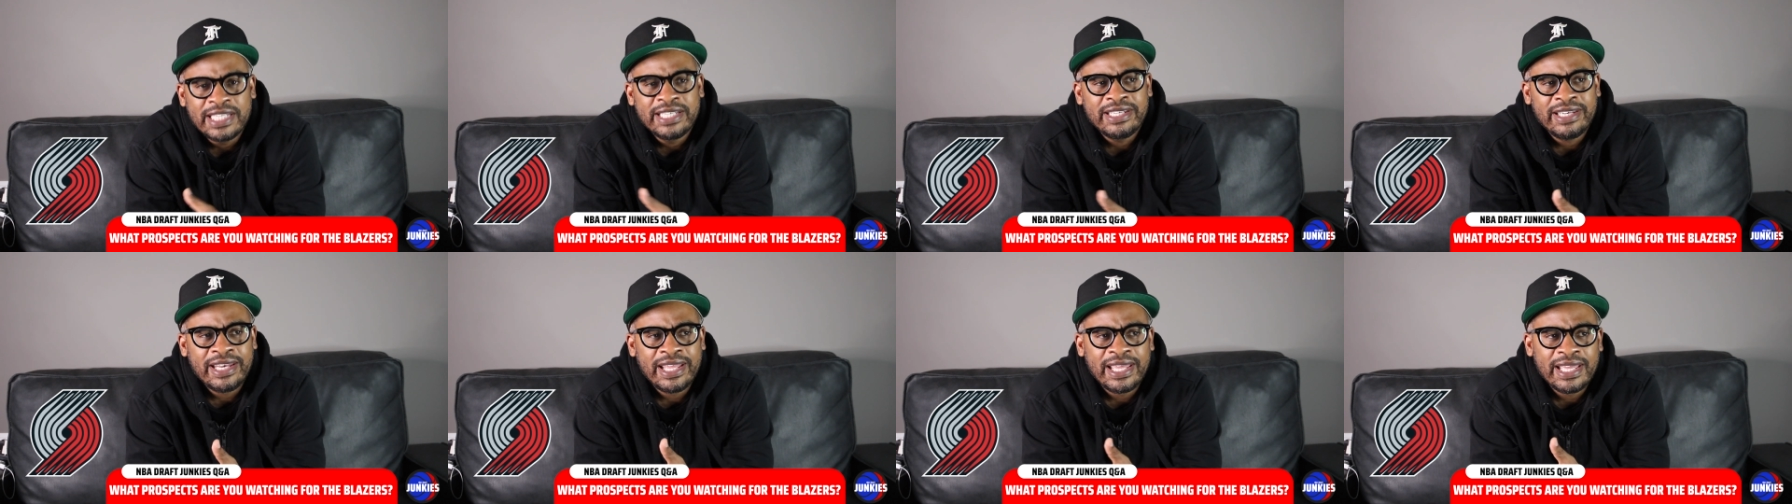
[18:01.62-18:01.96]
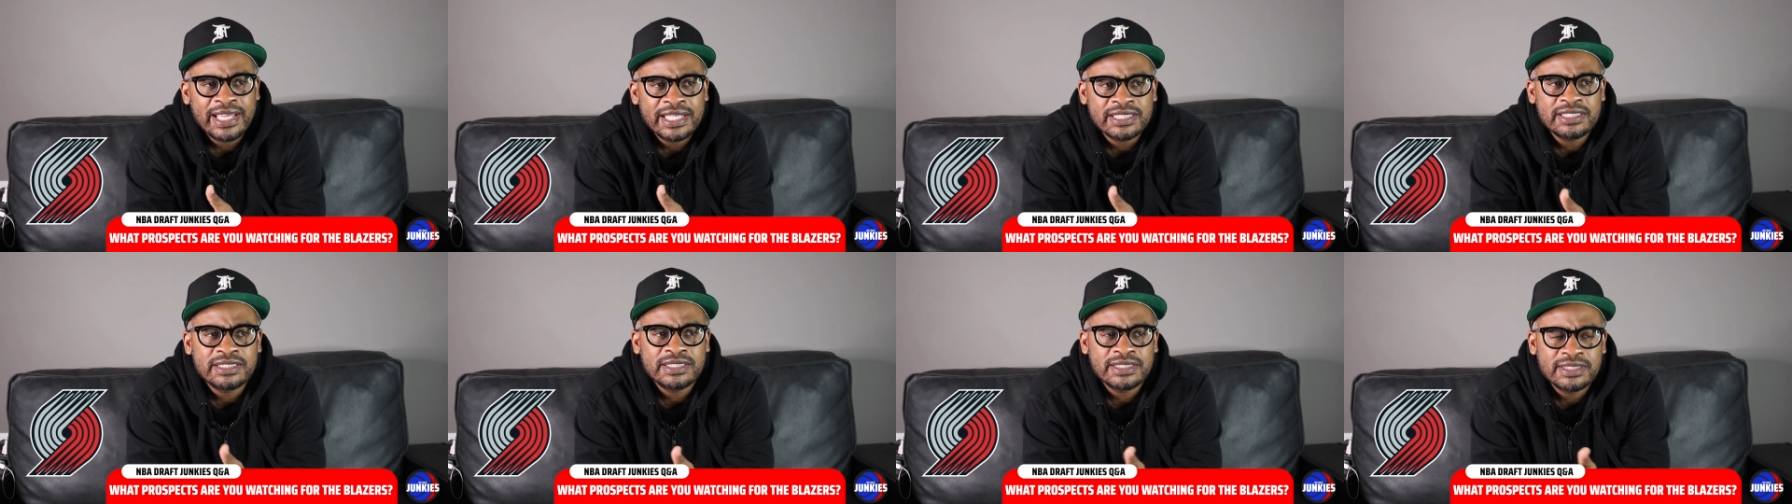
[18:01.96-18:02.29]

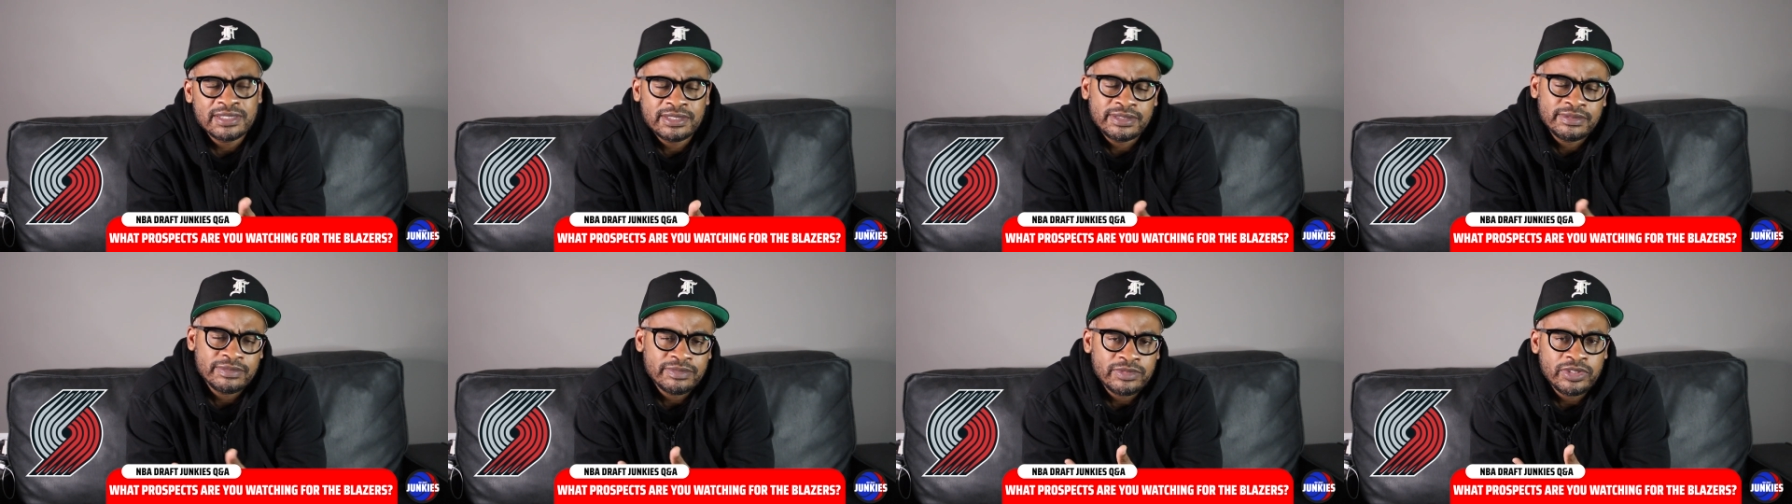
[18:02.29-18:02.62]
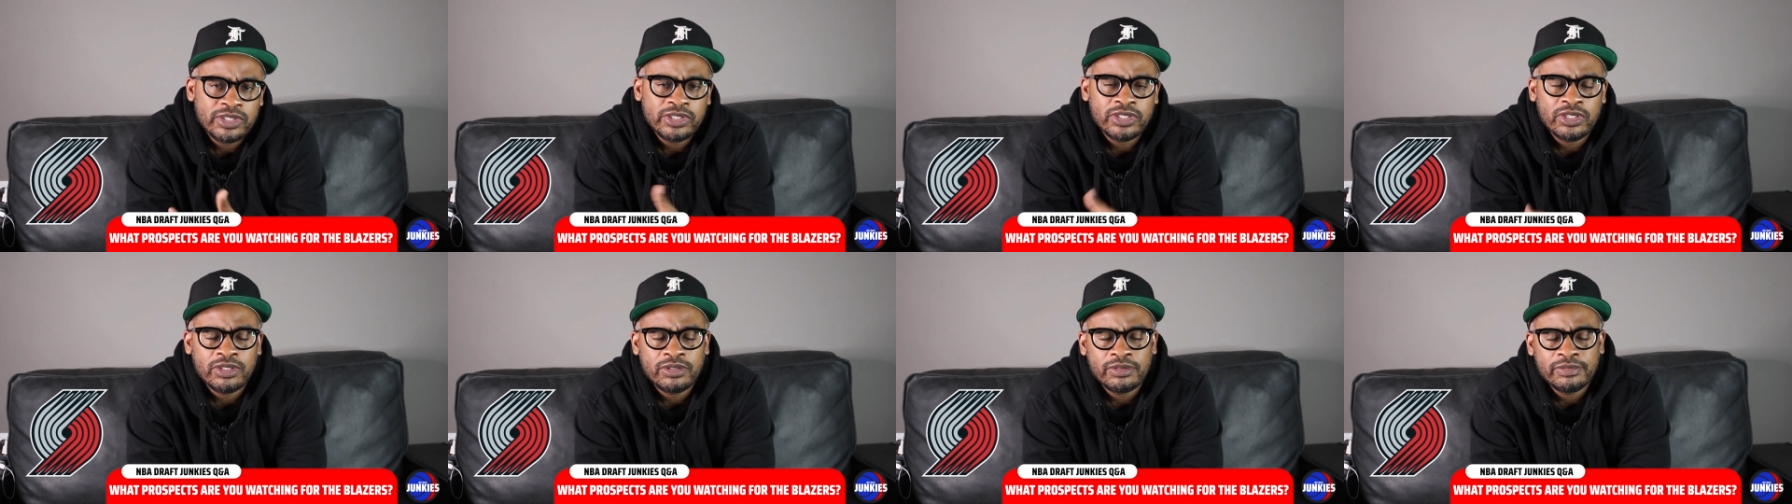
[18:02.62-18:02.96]
Nance is,
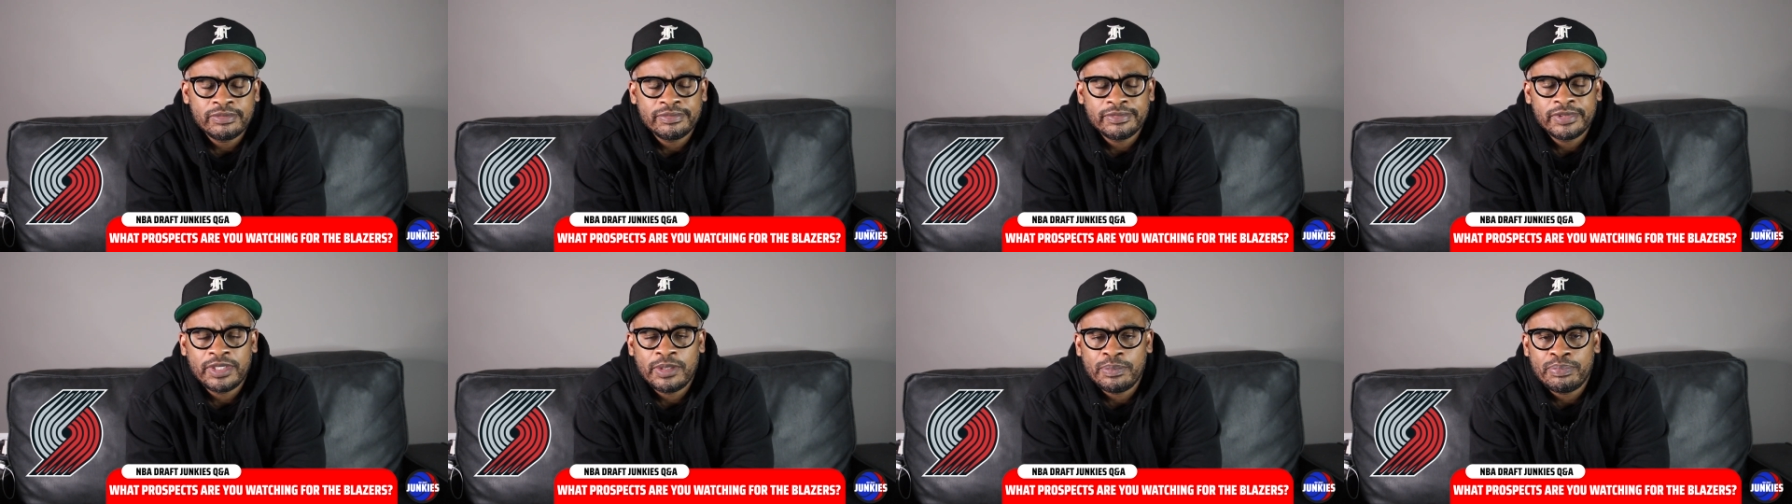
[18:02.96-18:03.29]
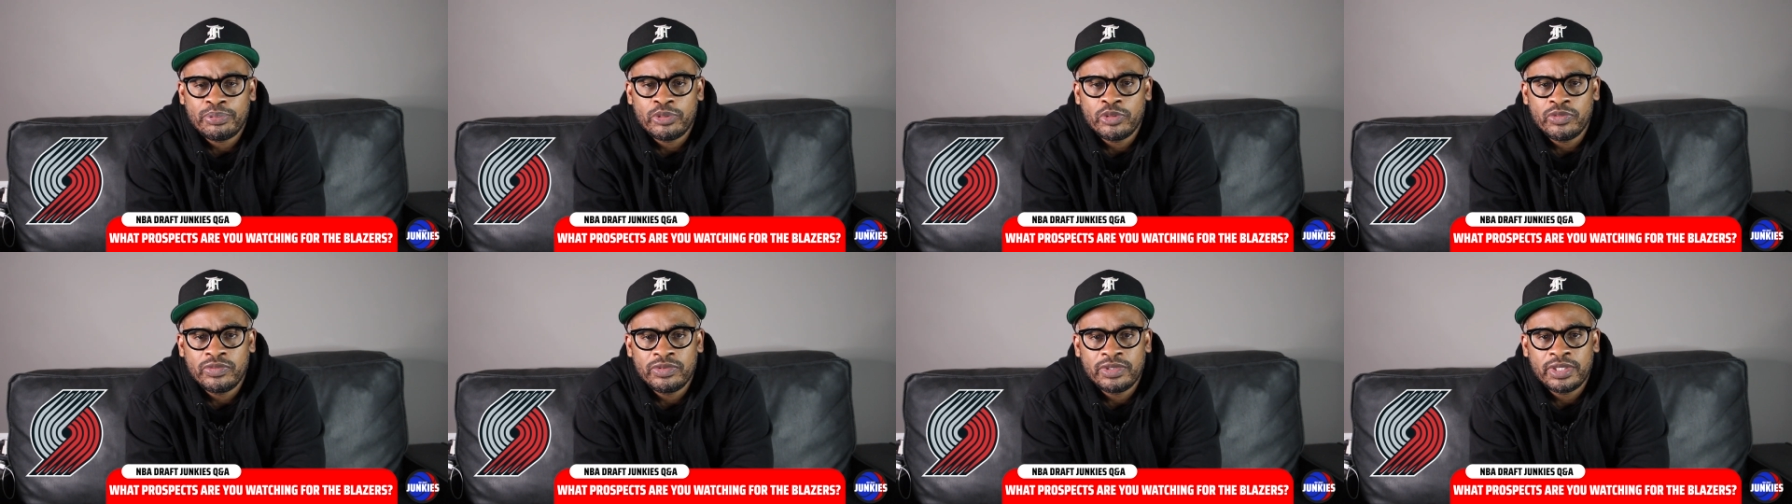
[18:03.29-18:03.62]
you know,
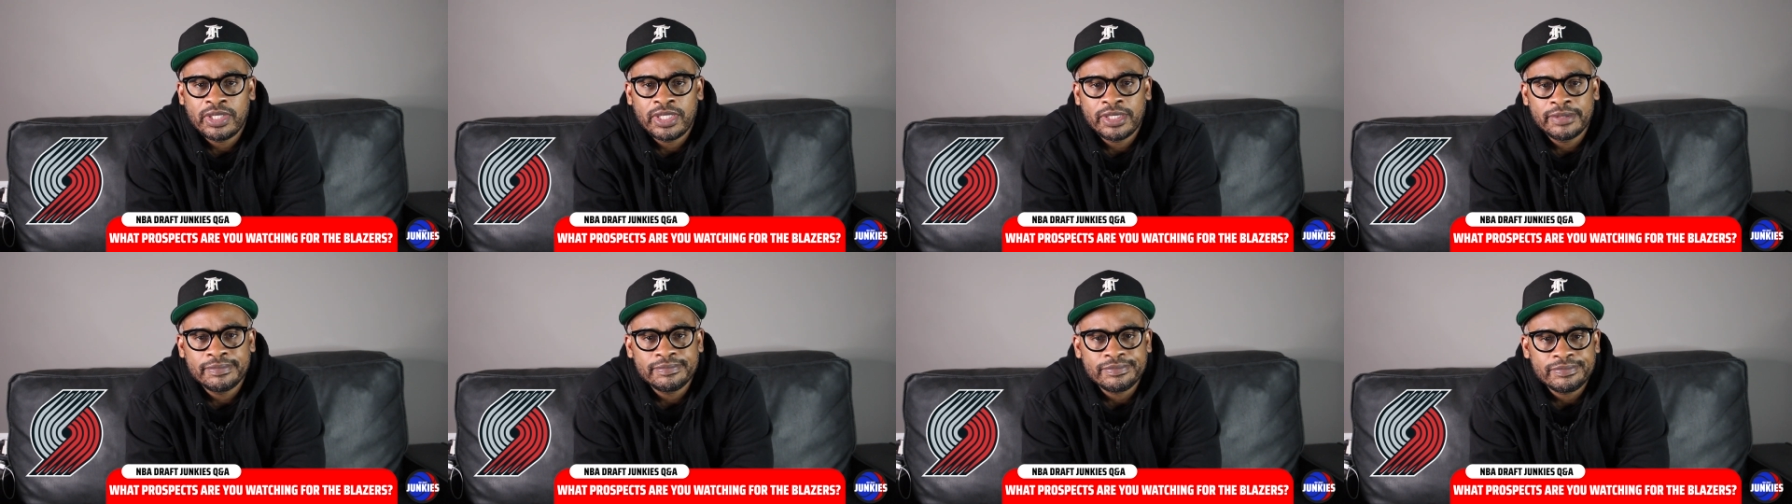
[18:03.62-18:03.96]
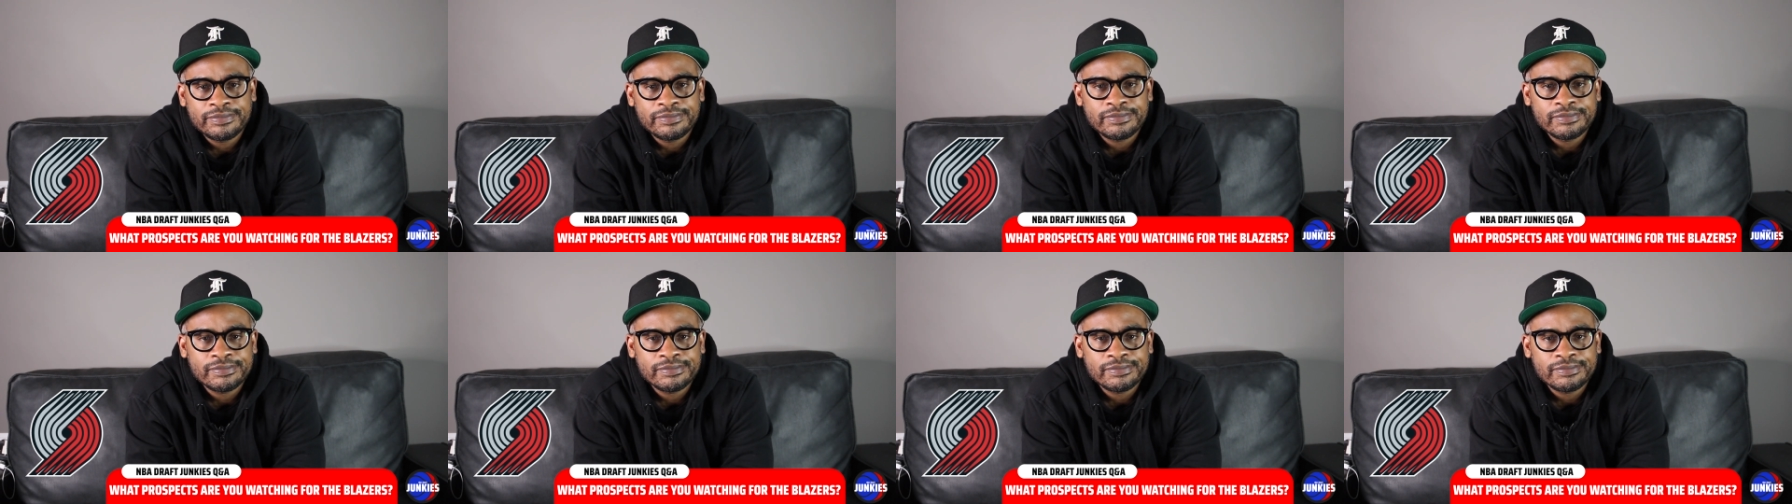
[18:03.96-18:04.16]
improving it